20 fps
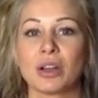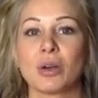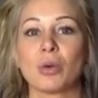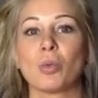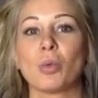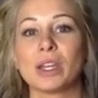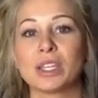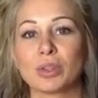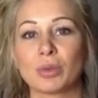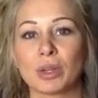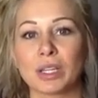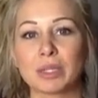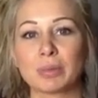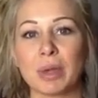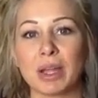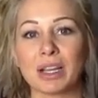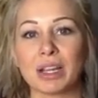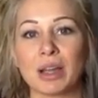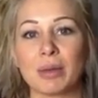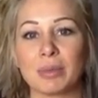what to
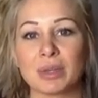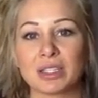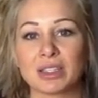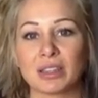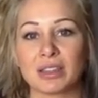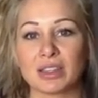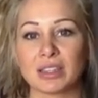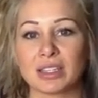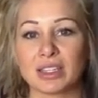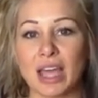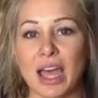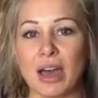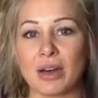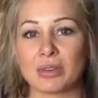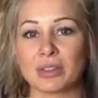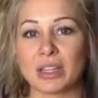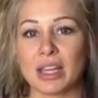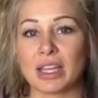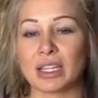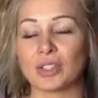expect coming to this
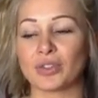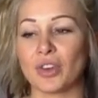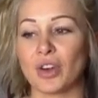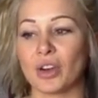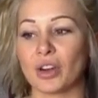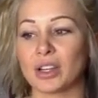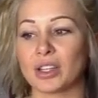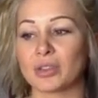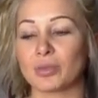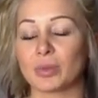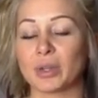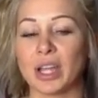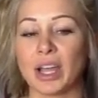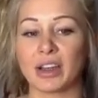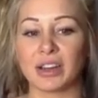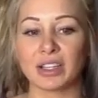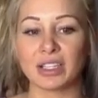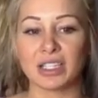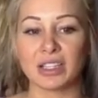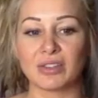house as far as
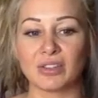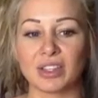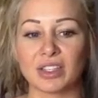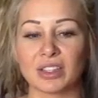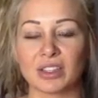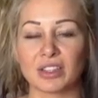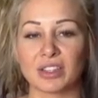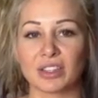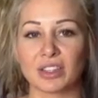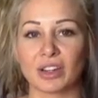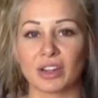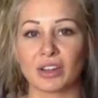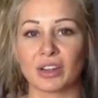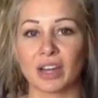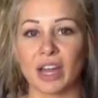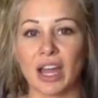reality TV is concerned.